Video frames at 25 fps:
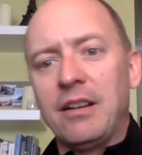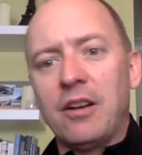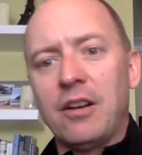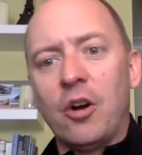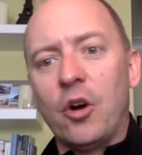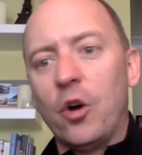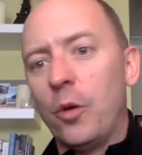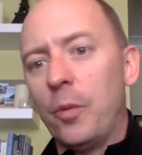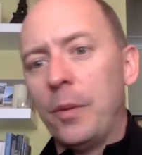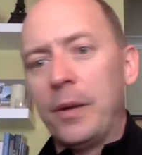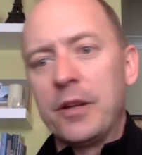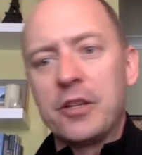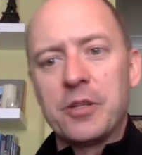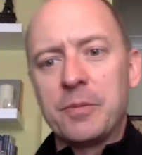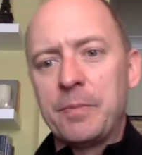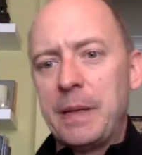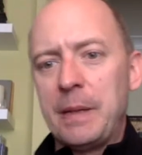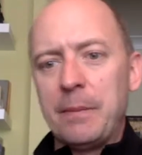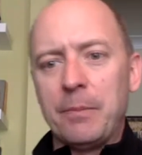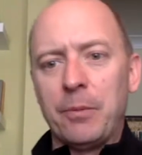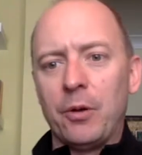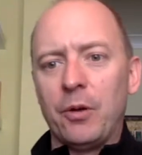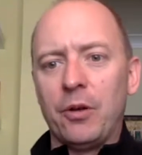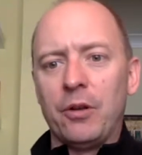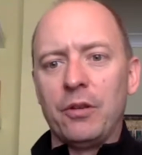a whole bunch of
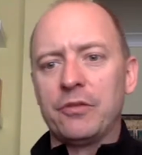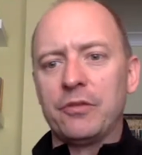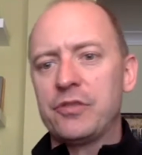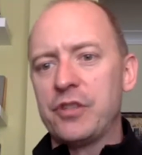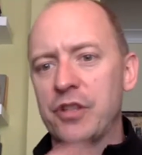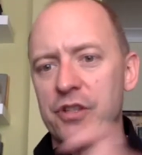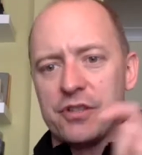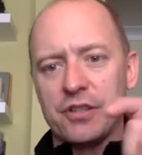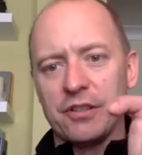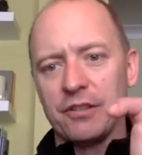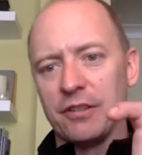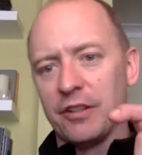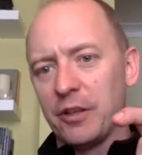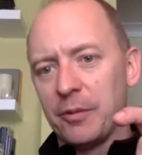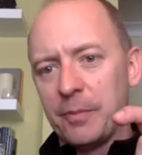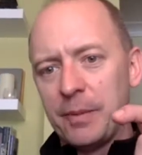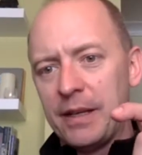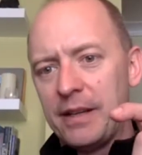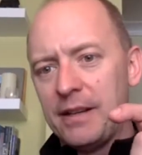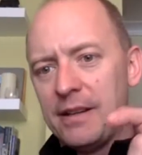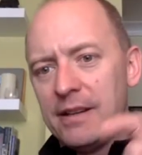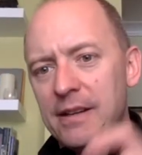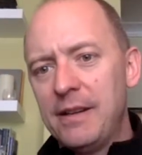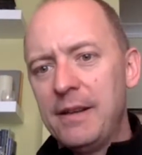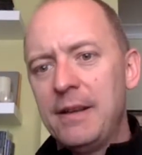people just a little
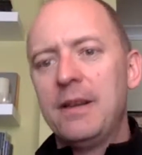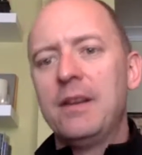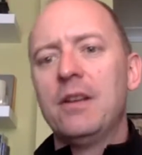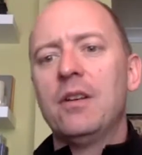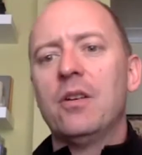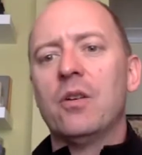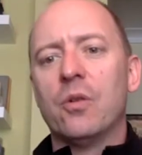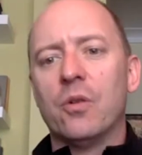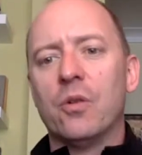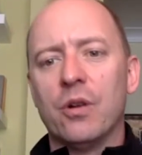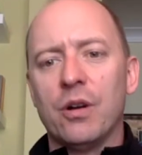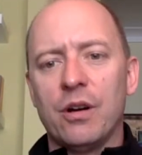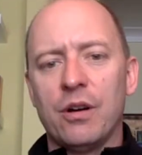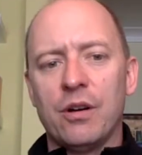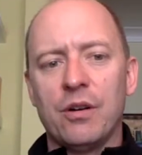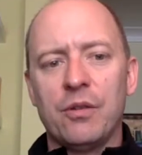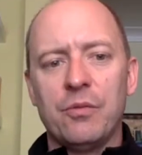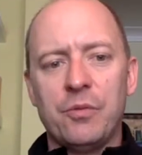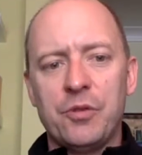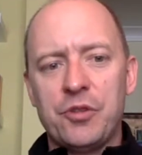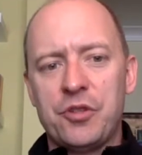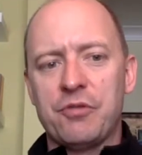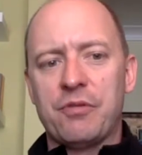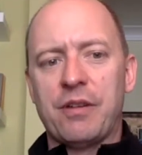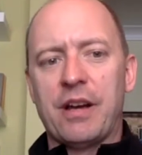bit?
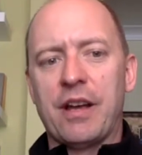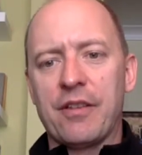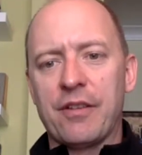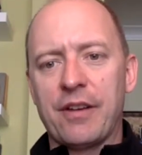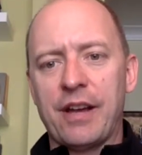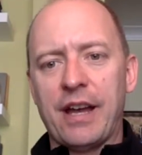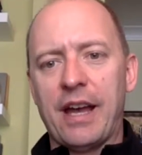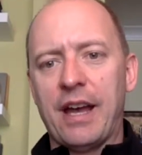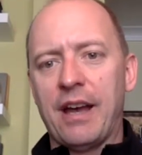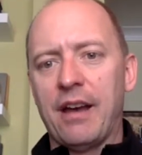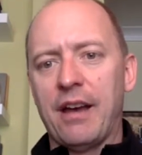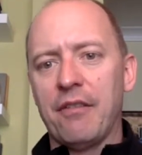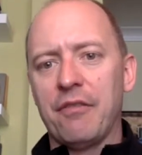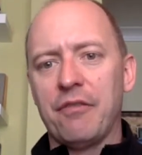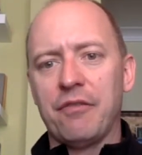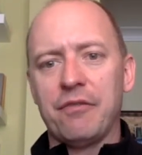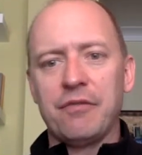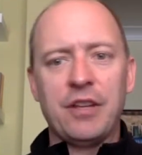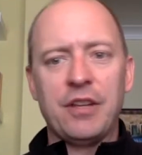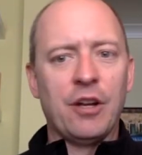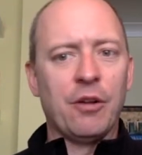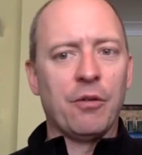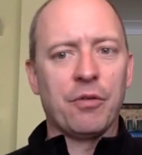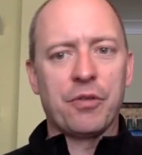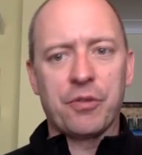Or would you rather have,
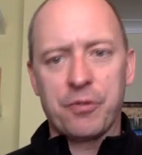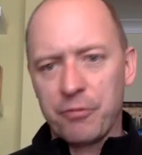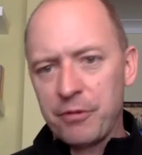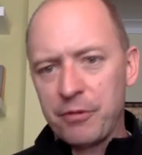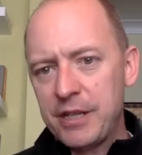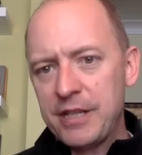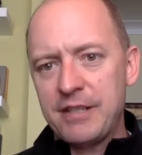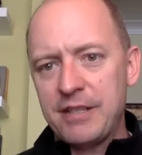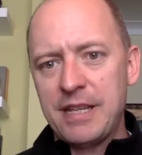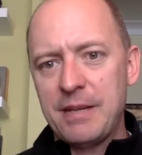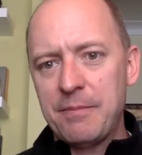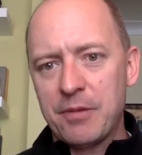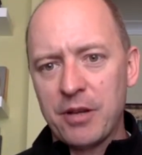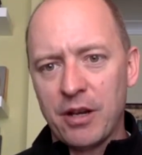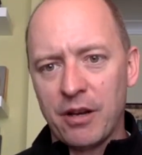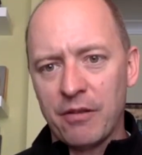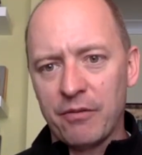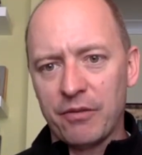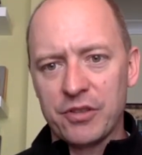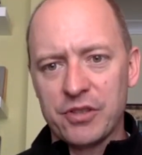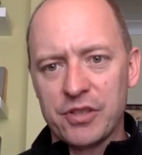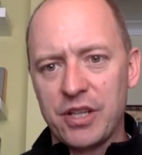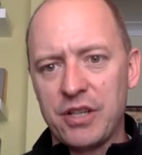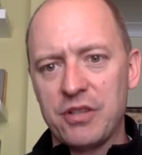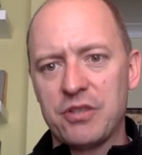you know, three deep
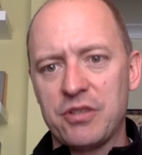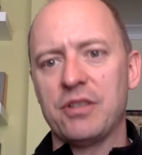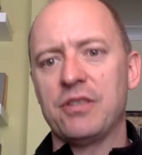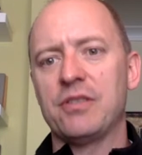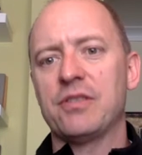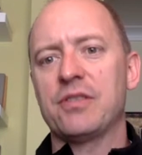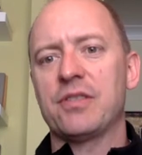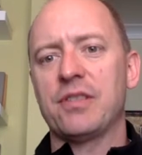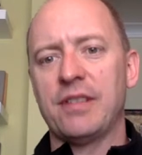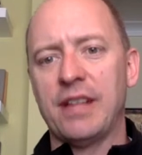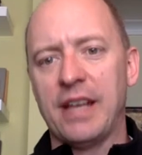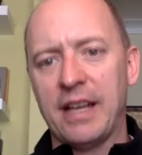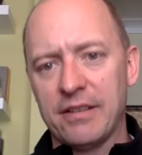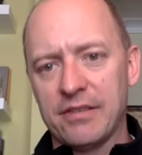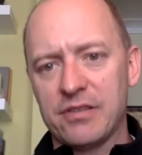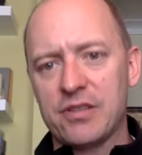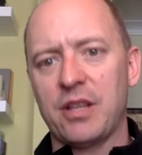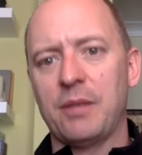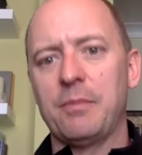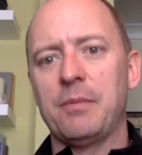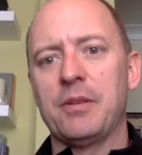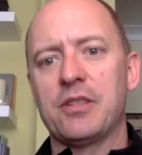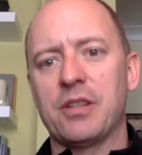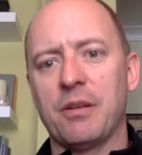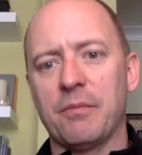conversations and that's
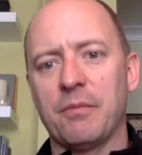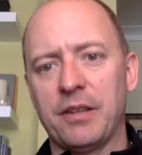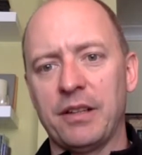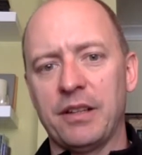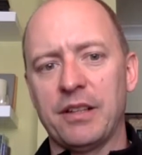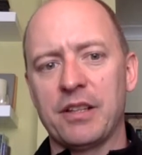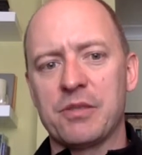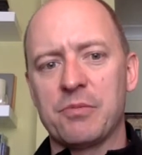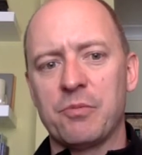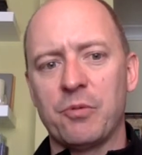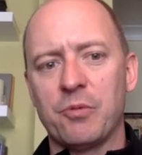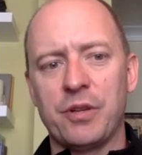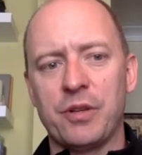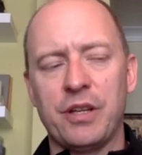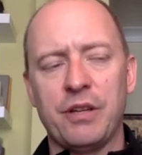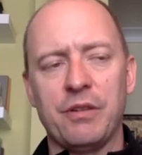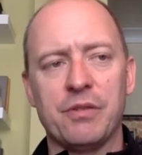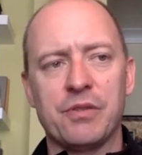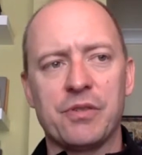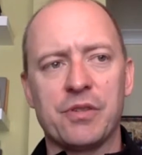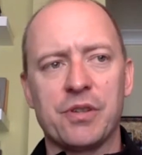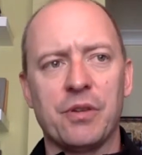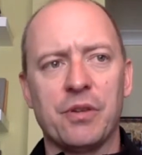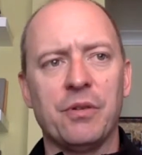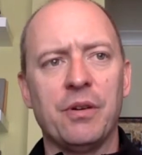going to be something that's more
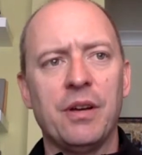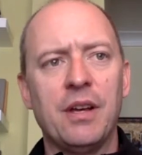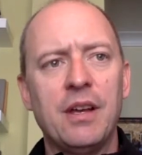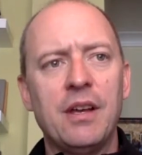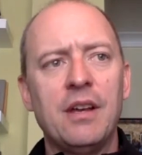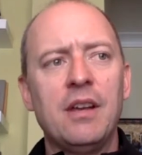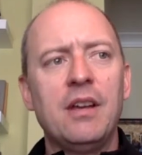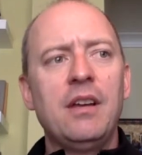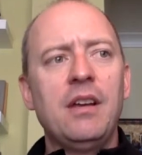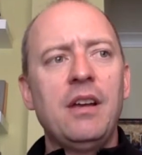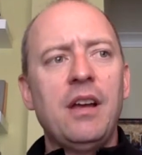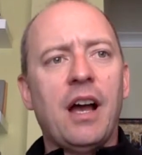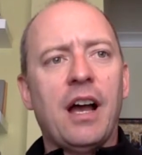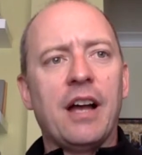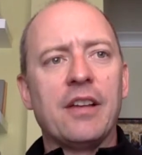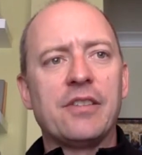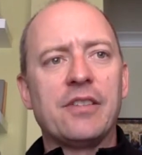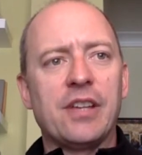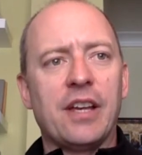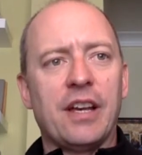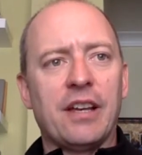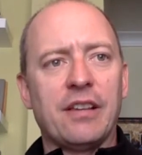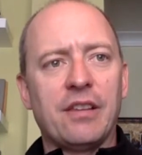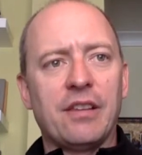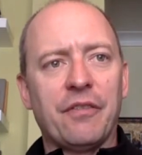you? So I
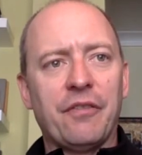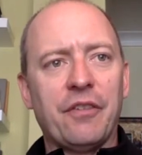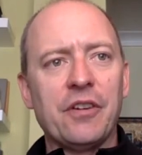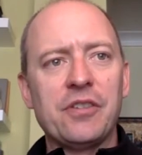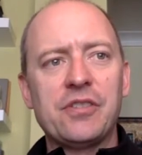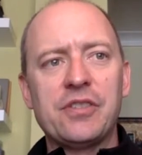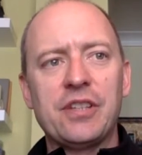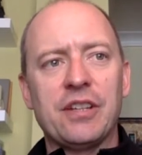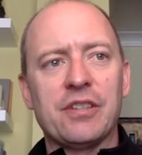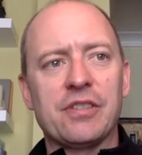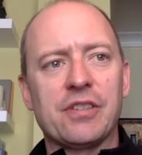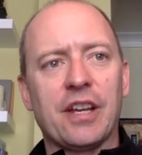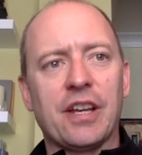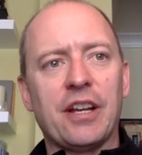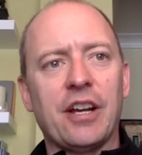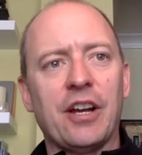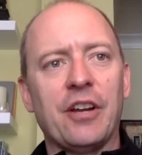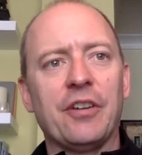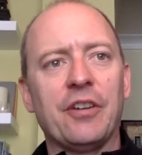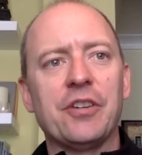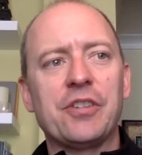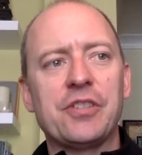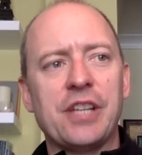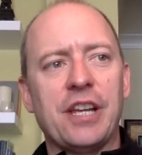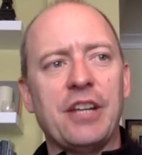say the first thing is like
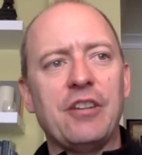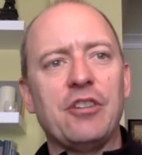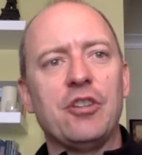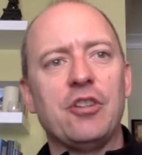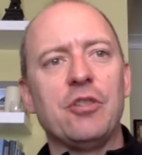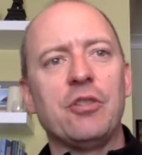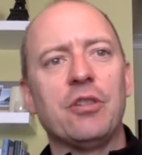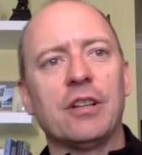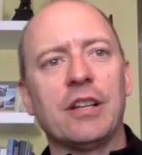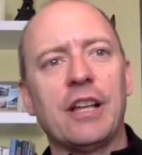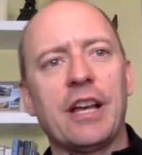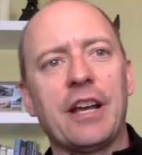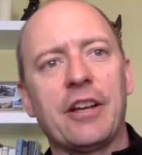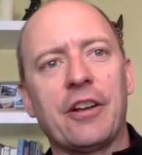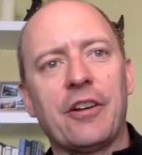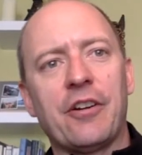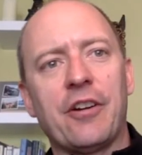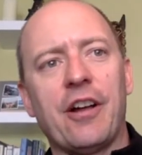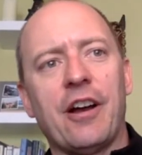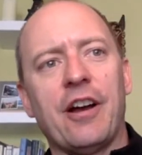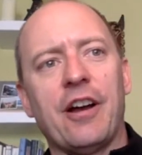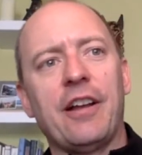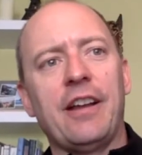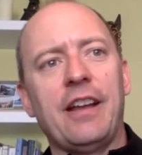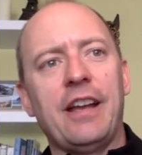understand do you like it or
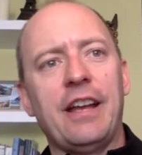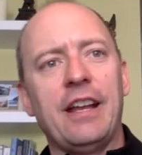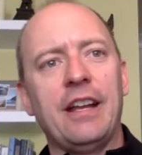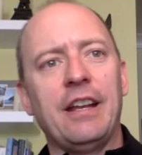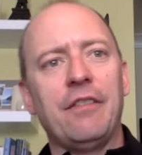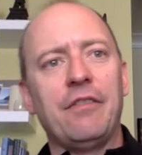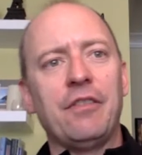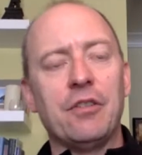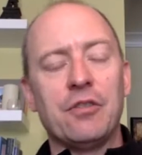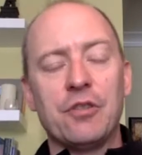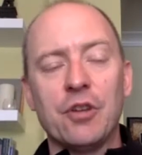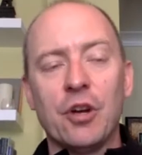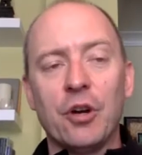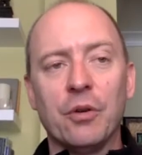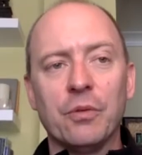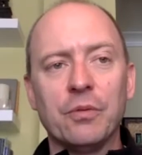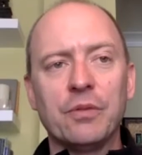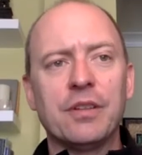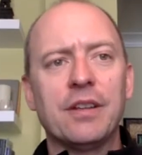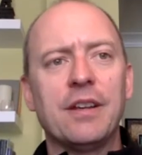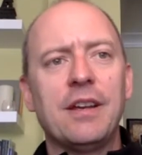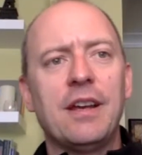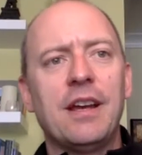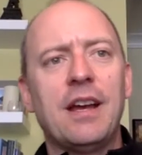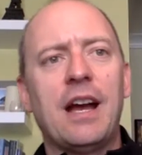not? And if you
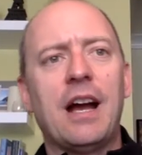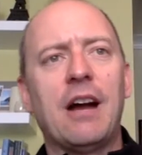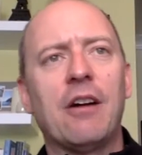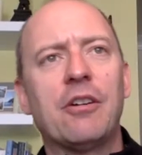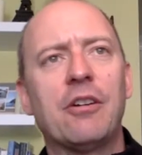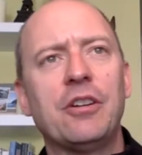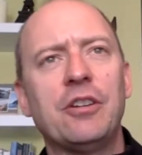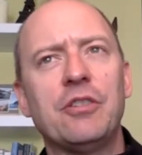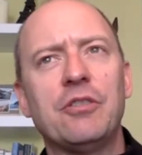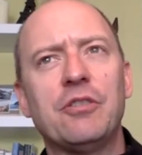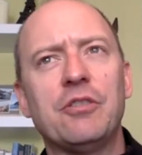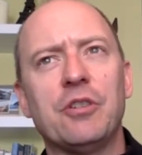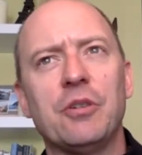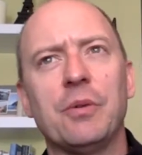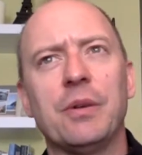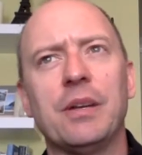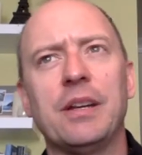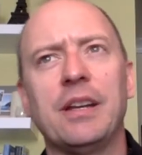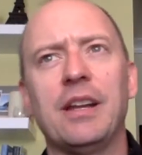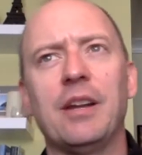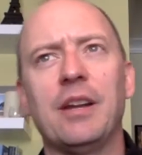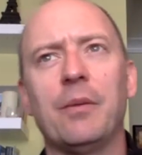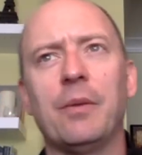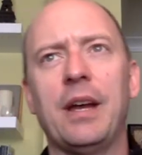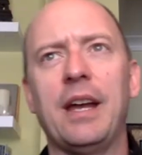don't, how could you do
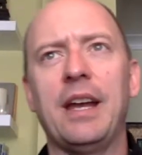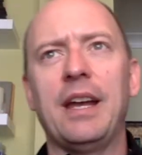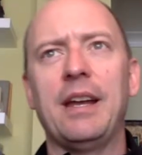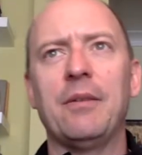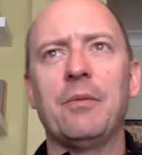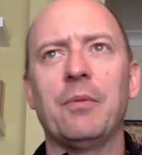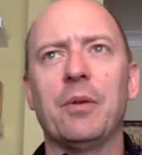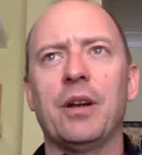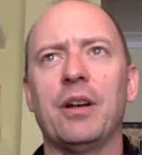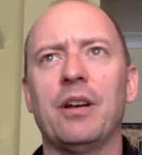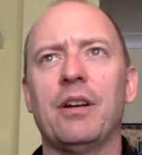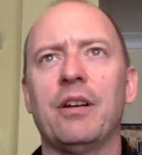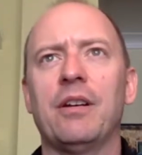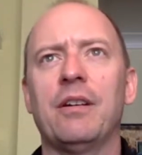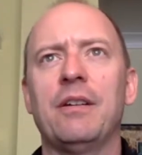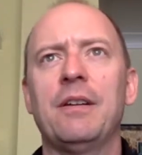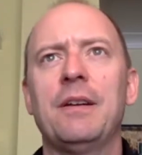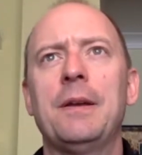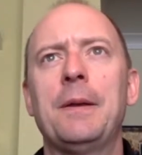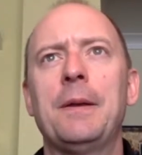it in a way where